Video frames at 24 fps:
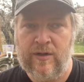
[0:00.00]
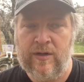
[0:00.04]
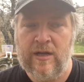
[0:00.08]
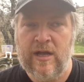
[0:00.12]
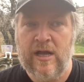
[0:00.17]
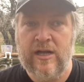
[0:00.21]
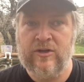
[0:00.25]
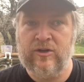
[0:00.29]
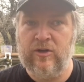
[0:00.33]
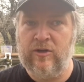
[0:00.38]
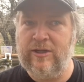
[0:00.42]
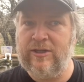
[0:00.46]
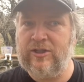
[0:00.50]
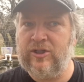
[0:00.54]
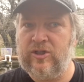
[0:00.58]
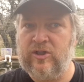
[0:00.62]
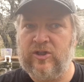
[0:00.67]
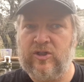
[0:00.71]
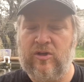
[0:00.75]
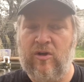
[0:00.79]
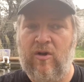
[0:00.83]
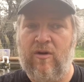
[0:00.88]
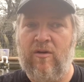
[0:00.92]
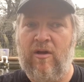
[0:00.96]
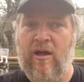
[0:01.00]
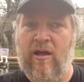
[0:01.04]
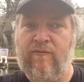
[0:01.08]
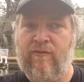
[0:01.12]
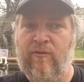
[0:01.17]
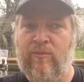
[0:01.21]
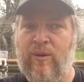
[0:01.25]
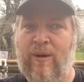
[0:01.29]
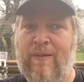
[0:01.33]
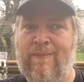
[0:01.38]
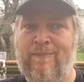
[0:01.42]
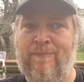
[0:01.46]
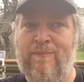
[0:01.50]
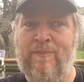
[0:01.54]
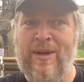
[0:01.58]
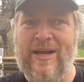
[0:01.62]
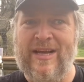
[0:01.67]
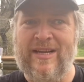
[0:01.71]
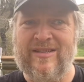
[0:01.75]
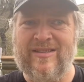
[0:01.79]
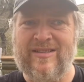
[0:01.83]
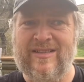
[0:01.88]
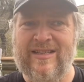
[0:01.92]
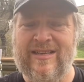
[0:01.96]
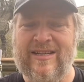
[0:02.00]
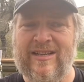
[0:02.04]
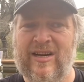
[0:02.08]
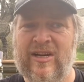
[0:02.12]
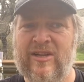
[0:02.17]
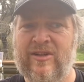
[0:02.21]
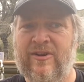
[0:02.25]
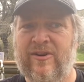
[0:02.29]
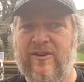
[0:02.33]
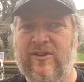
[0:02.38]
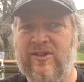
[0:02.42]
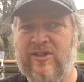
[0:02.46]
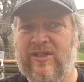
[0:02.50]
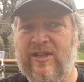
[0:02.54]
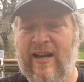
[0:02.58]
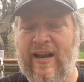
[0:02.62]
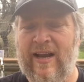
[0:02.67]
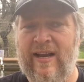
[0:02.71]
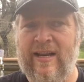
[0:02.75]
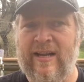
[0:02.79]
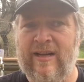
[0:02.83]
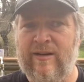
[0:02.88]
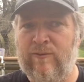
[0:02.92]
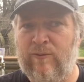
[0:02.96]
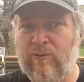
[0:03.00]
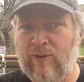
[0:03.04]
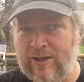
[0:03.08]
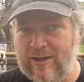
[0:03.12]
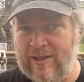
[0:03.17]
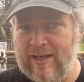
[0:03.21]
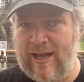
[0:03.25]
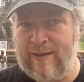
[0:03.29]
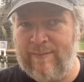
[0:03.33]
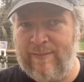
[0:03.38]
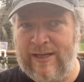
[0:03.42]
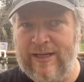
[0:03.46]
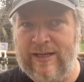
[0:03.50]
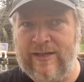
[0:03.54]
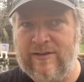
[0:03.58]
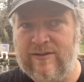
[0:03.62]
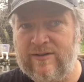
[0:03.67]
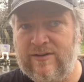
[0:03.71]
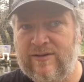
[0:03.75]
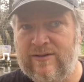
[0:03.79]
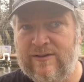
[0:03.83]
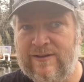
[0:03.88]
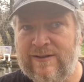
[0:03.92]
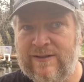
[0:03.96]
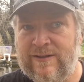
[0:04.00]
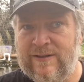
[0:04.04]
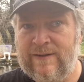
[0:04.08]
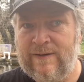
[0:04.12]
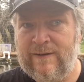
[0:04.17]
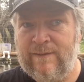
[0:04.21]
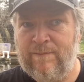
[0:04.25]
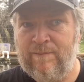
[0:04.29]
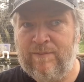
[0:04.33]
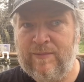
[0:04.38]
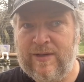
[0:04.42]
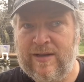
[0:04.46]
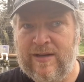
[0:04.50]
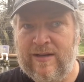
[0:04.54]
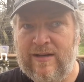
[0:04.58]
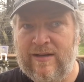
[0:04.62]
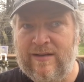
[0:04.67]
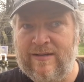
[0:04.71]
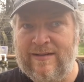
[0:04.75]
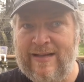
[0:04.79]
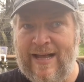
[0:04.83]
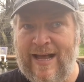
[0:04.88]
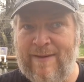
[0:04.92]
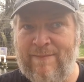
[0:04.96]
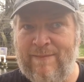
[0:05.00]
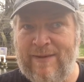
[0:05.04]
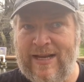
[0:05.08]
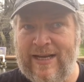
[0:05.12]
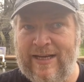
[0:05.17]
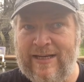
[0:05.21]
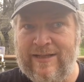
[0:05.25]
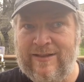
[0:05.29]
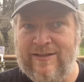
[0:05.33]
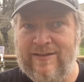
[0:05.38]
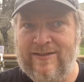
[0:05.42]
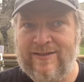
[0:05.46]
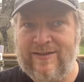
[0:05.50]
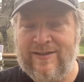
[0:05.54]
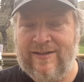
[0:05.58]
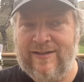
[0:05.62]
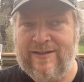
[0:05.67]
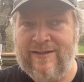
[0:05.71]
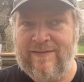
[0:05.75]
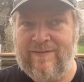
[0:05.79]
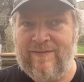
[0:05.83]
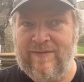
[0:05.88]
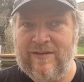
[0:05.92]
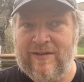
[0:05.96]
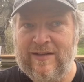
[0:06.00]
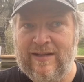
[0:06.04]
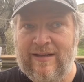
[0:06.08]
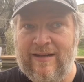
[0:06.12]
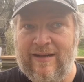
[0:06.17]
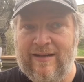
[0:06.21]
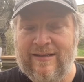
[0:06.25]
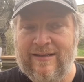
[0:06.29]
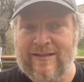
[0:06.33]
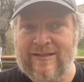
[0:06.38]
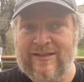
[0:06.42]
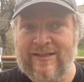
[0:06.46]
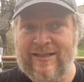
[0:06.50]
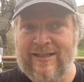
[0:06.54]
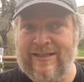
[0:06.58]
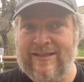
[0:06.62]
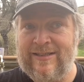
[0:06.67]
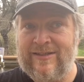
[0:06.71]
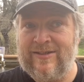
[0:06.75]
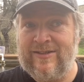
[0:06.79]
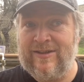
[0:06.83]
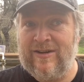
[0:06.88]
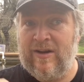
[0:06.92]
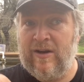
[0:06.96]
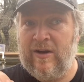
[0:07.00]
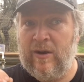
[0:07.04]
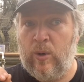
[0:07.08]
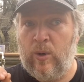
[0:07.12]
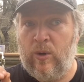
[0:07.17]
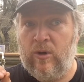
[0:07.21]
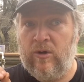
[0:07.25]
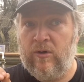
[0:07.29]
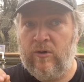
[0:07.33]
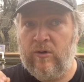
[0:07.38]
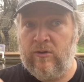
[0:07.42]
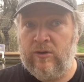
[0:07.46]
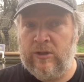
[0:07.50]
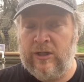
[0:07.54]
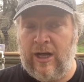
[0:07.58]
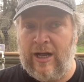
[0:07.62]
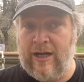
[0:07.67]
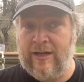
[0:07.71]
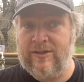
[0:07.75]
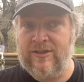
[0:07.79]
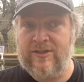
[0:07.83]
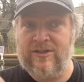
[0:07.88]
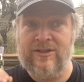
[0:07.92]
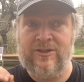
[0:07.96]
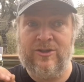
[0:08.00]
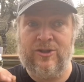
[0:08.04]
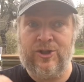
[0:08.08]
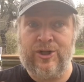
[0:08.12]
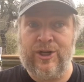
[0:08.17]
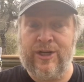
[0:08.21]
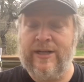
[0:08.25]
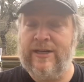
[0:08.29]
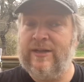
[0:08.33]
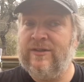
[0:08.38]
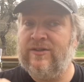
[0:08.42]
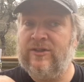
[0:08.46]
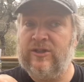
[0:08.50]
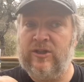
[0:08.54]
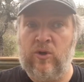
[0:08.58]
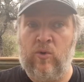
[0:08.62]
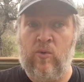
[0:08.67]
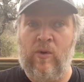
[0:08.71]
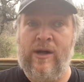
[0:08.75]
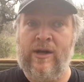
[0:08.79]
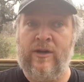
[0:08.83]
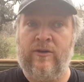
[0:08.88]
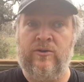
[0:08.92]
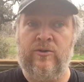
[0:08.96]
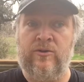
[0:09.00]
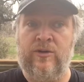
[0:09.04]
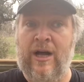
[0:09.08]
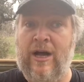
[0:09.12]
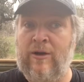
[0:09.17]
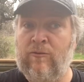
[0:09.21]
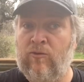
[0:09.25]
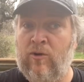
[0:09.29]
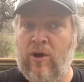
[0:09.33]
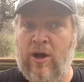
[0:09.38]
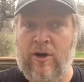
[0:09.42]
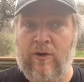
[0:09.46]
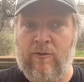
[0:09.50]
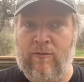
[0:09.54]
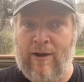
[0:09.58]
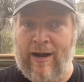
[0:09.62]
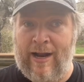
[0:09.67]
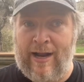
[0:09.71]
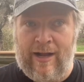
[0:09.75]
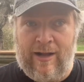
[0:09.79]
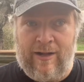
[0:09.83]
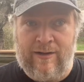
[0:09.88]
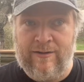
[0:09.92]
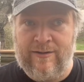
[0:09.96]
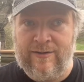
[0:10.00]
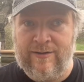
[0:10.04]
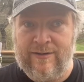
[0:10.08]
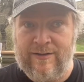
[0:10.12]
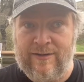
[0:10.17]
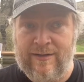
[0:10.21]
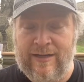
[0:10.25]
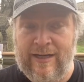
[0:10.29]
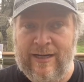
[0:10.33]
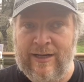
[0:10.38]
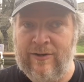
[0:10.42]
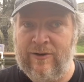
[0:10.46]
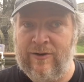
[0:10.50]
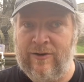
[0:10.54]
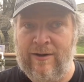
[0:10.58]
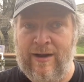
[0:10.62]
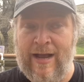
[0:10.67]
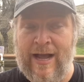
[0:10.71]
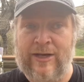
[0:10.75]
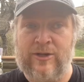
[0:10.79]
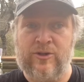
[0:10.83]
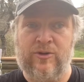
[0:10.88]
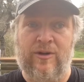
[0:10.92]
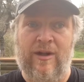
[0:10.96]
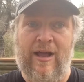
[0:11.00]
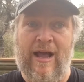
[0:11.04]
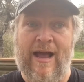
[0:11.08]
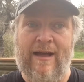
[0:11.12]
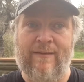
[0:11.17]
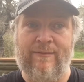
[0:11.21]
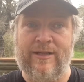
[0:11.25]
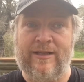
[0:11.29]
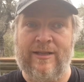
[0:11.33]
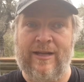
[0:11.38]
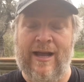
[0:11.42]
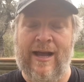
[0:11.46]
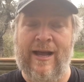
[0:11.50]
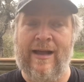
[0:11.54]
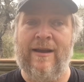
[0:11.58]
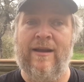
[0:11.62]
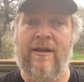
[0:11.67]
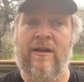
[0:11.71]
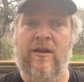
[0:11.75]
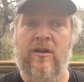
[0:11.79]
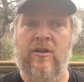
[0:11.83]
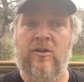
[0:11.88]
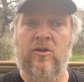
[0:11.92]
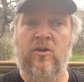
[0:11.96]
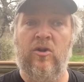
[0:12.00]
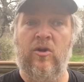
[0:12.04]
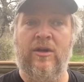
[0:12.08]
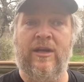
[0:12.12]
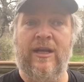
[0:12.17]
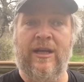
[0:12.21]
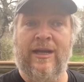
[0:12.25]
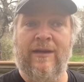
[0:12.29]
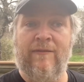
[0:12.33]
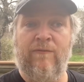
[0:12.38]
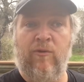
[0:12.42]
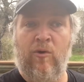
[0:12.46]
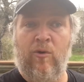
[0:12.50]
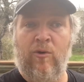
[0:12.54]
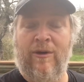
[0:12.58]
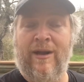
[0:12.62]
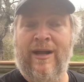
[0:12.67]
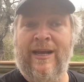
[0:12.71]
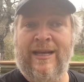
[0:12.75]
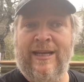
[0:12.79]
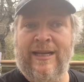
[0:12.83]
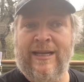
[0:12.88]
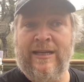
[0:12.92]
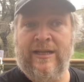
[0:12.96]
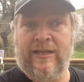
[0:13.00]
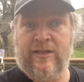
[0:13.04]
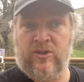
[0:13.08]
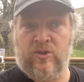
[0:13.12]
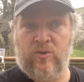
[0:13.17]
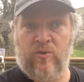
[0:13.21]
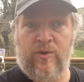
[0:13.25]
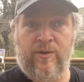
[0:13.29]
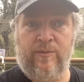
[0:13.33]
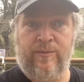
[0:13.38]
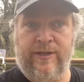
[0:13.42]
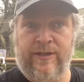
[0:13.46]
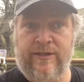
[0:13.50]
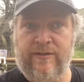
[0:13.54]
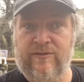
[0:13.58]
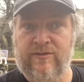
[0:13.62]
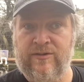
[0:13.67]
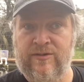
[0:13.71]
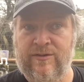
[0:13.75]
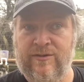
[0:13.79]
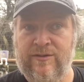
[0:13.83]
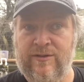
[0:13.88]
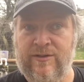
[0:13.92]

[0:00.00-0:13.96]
So let's just start off from a basic understanding of what that means. That means, since ducks and chickens and quail do not run around in their natural habitat looking for and eating soybeans,